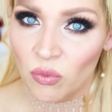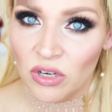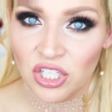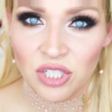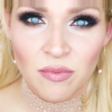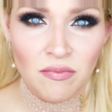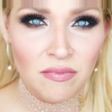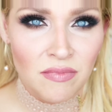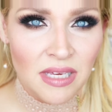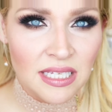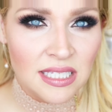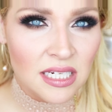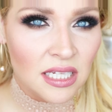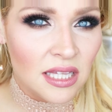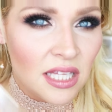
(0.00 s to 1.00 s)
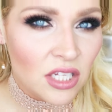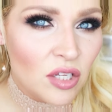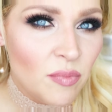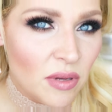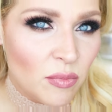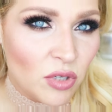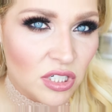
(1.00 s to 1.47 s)
which makes it a little
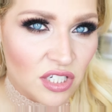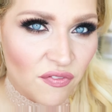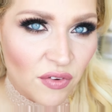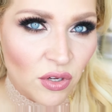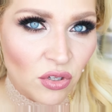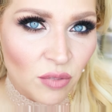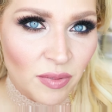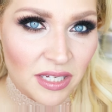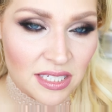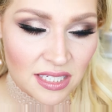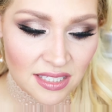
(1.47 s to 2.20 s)
bit more difficult because